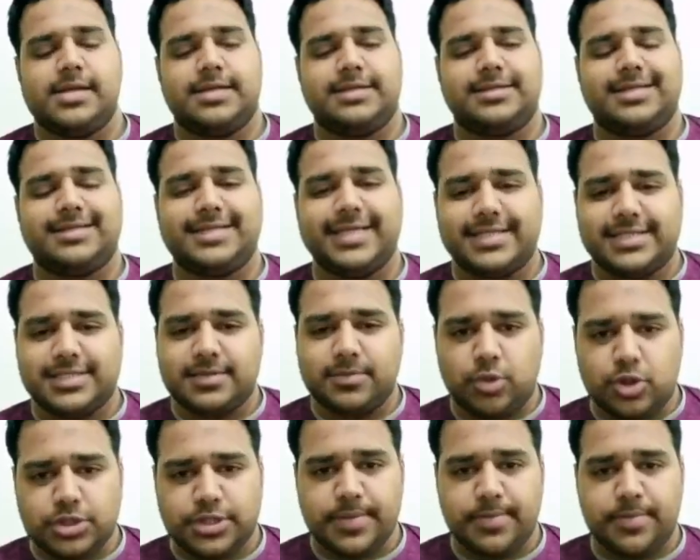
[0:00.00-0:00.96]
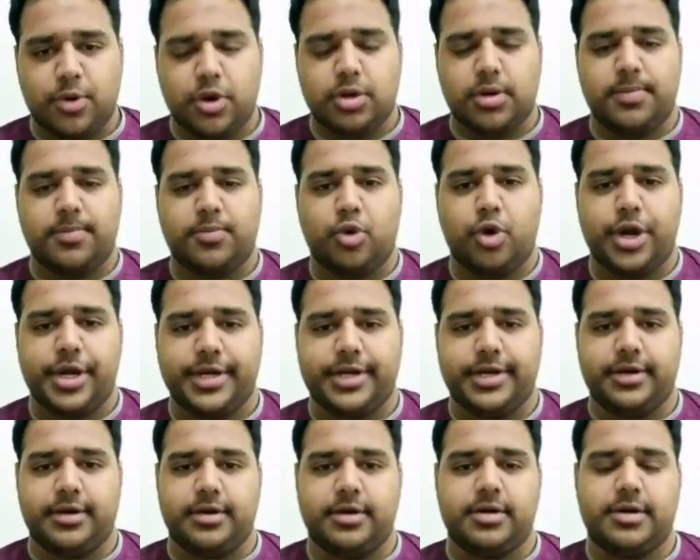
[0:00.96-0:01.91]
The sixth most important point
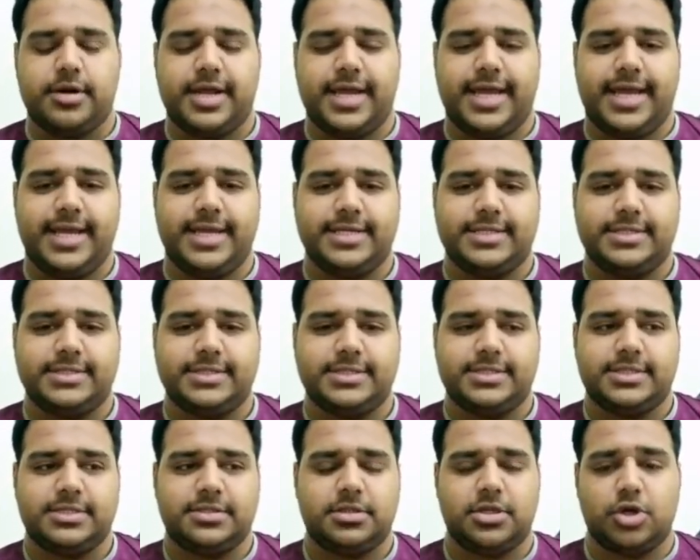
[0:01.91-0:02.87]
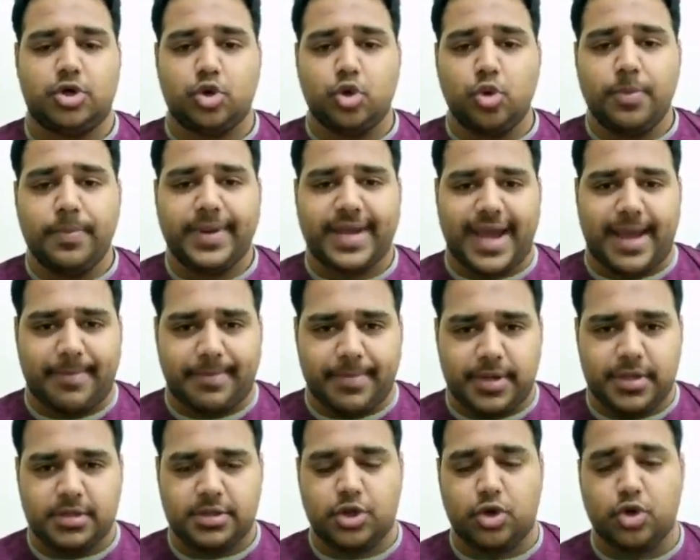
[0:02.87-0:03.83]
here is the room
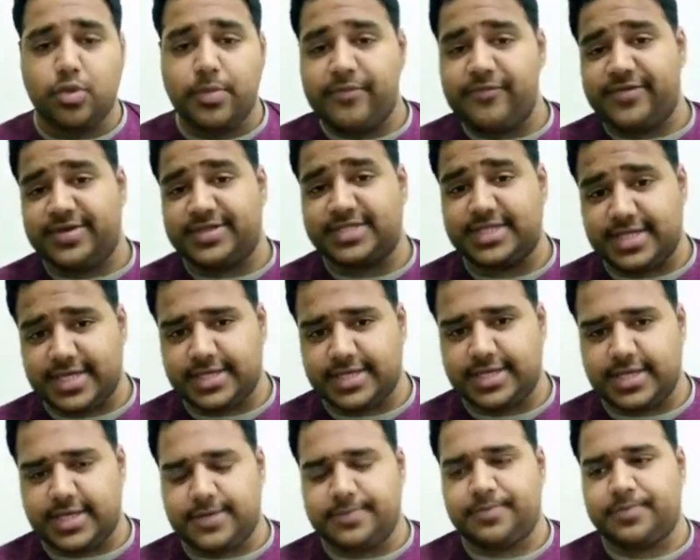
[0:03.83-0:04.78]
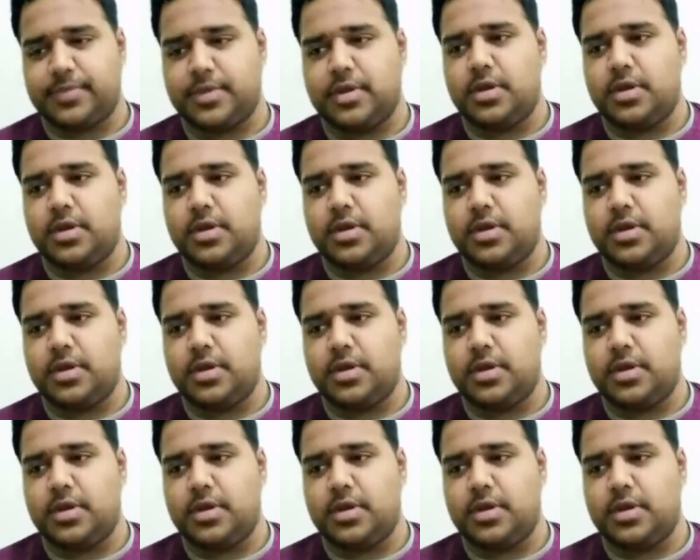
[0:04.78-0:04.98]
cap, the room facility.